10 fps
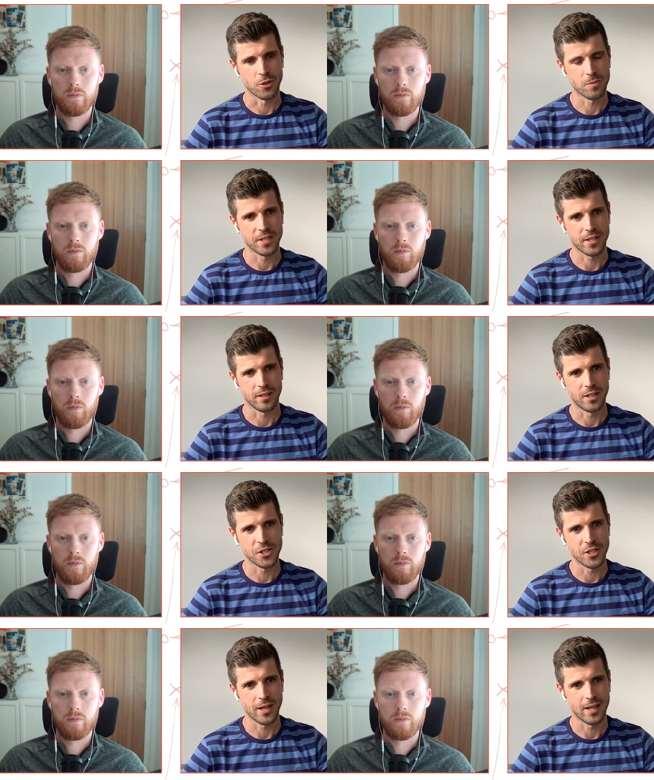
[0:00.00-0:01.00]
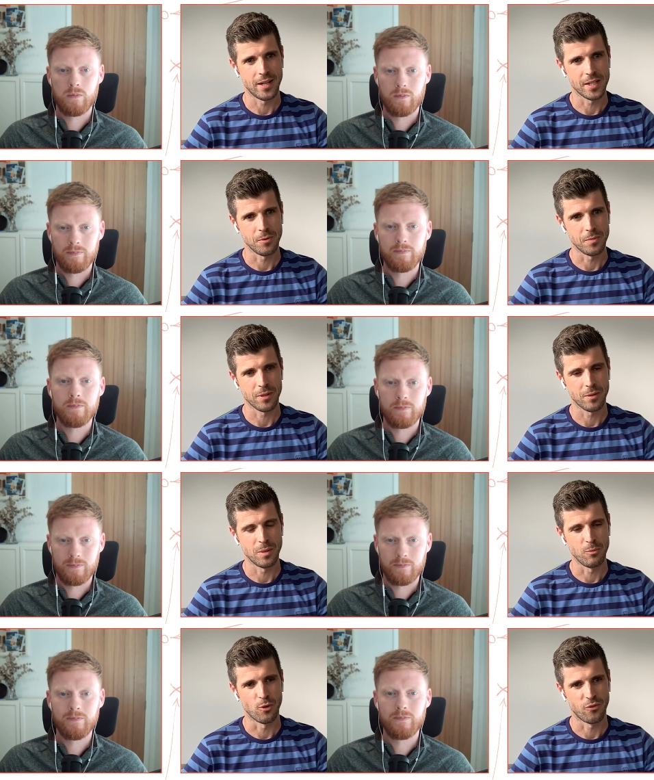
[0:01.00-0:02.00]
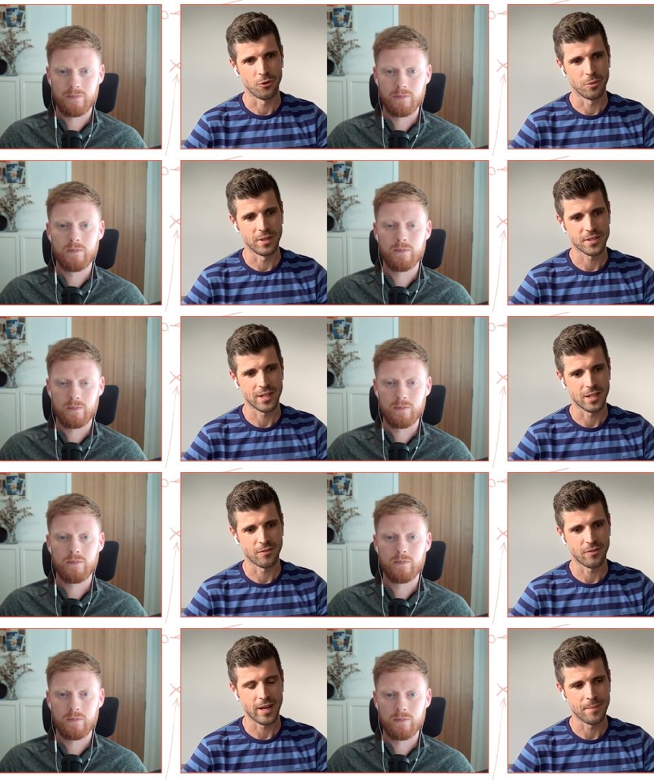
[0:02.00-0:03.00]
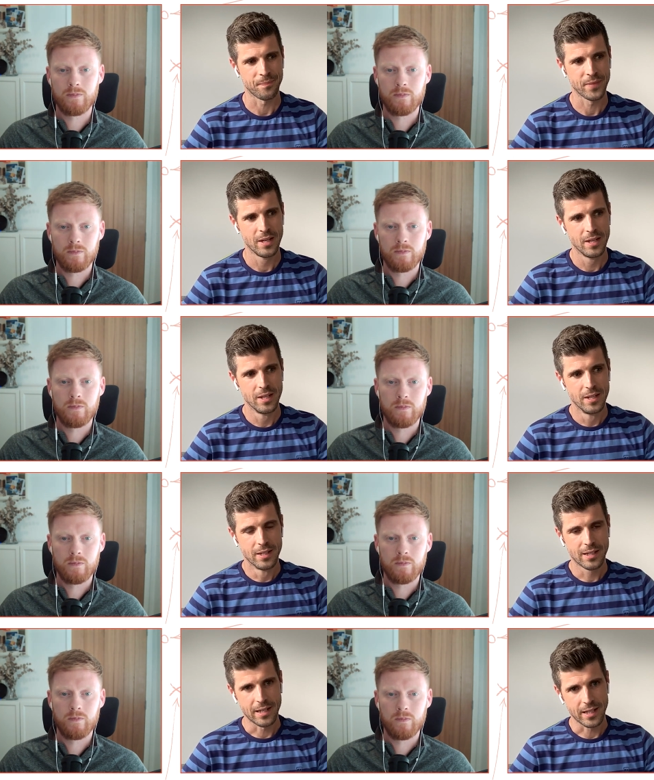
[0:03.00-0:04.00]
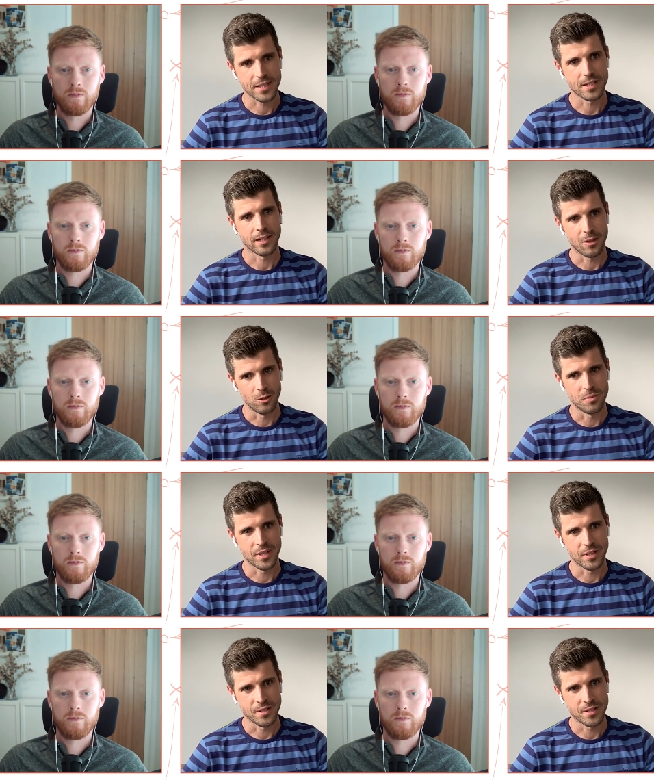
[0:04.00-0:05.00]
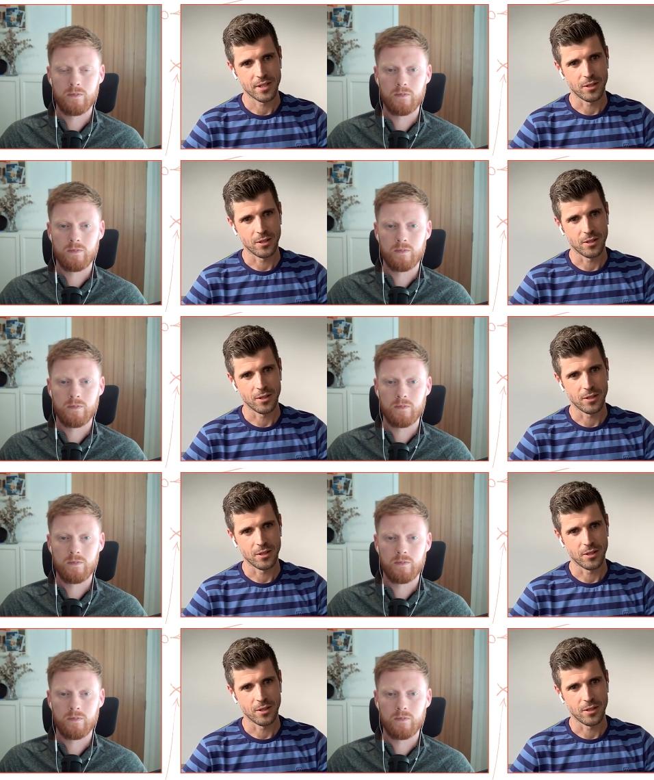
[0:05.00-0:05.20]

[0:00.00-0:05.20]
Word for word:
Speaker 1: force plate technology, and, and I suppose becoming more affordable to a lot of um, clinics and clubs and